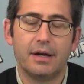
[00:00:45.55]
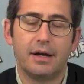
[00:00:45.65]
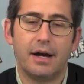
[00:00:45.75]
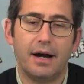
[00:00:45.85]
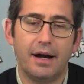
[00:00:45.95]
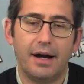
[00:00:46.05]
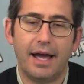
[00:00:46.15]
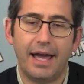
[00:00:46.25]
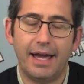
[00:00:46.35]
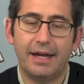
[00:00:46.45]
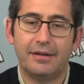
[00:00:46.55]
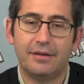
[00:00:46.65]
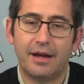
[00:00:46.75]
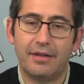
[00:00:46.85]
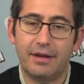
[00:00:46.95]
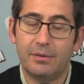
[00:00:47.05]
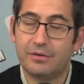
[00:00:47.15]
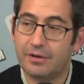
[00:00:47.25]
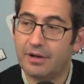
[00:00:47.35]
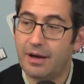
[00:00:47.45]
uh, and I think it
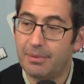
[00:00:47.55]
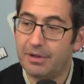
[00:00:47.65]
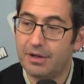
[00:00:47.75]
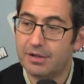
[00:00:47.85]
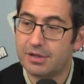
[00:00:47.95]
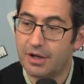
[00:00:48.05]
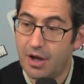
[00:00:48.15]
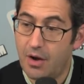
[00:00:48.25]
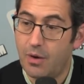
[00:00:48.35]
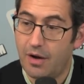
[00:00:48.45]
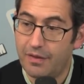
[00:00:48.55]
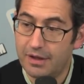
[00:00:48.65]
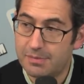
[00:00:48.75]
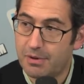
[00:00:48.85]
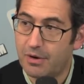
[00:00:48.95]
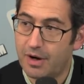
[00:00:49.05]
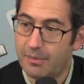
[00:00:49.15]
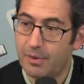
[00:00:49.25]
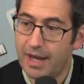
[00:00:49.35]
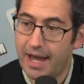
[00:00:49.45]
was a couple years ago on this
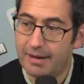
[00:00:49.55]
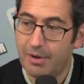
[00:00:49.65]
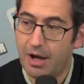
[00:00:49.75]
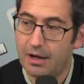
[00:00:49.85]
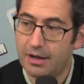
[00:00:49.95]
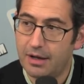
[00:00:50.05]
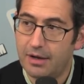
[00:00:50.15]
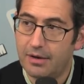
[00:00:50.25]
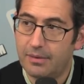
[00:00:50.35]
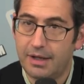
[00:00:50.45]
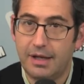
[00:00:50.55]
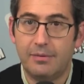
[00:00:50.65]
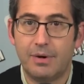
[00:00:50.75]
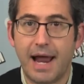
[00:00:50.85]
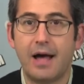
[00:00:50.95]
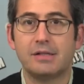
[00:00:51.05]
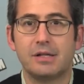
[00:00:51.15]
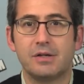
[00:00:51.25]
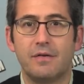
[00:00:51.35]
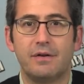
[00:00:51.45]
program we had him on when he renounced
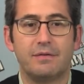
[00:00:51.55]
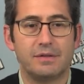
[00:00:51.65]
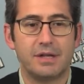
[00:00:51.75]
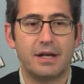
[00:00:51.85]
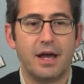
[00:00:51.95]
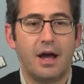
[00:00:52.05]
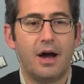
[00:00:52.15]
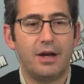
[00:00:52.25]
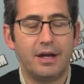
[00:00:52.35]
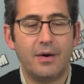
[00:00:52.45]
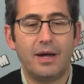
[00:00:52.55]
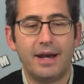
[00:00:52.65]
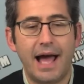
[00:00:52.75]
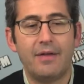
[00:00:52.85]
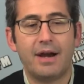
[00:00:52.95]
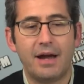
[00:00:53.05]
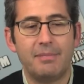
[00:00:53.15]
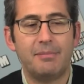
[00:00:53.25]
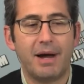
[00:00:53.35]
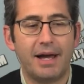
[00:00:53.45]
conservative and said, "Oh, you know what? Now that I'm
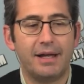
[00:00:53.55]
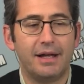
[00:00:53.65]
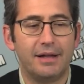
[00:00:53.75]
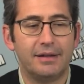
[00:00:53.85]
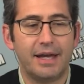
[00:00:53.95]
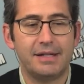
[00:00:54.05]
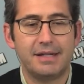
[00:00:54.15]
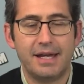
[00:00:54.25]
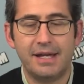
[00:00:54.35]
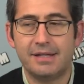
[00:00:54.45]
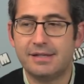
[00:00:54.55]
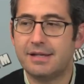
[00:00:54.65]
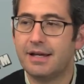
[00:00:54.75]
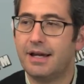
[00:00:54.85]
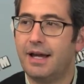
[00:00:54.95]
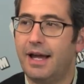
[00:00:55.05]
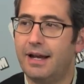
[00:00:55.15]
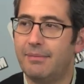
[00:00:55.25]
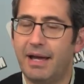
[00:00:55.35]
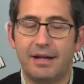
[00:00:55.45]
in my uh, late teens
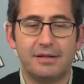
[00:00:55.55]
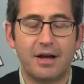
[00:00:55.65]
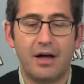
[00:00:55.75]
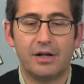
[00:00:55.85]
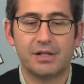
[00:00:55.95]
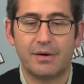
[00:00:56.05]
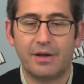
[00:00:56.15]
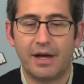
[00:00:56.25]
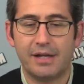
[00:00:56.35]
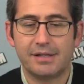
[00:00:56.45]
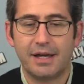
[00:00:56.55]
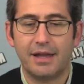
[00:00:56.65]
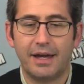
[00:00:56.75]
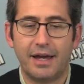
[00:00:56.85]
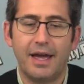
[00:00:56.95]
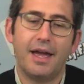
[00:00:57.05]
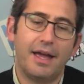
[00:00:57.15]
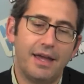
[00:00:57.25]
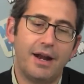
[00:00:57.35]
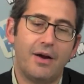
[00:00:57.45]
and I'm headed to college, I realize like."
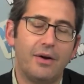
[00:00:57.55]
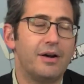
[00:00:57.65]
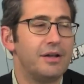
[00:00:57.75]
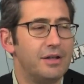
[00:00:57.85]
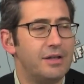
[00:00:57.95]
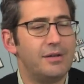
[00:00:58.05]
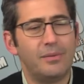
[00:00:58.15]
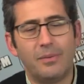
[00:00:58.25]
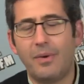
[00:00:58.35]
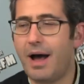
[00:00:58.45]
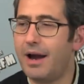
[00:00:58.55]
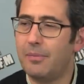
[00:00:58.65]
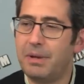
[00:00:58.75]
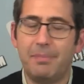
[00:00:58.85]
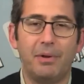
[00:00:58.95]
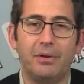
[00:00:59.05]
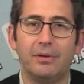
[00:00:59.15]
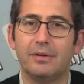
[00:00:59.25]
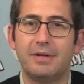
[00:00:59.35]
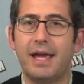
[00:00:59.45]
You know, why are
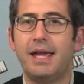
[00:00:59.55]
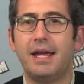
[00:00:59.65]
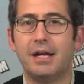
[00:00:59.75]
people taking a